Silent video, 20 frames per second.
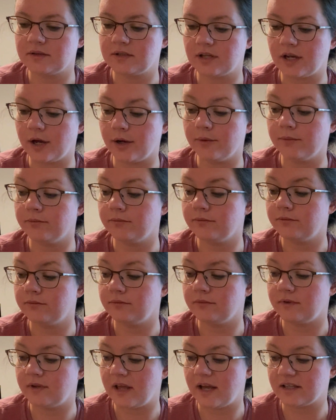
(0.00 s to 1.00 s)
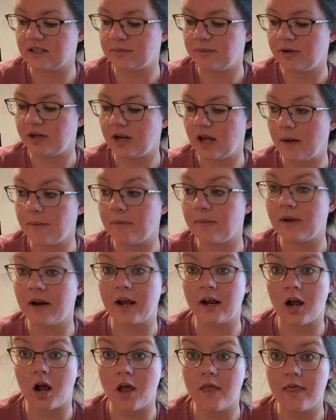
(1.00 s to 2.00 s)
So that's put up, but
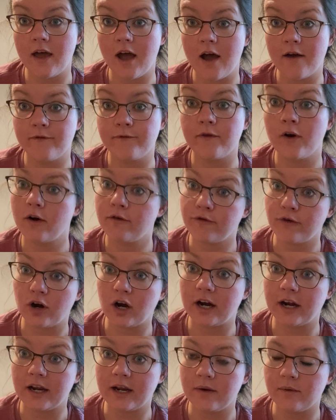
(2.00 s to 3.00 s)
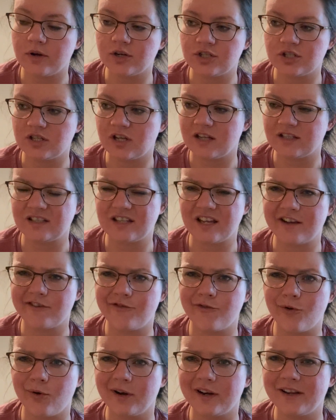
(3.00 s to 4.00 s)
I got that for free, which that's like
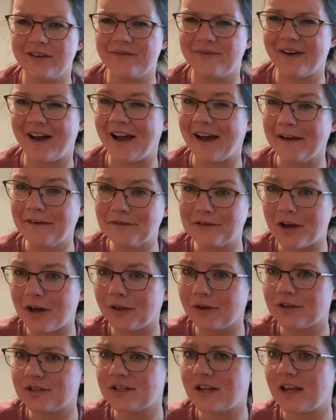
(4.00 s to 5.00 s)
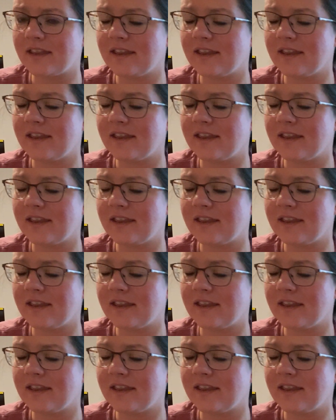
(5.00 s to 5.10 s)
$45, I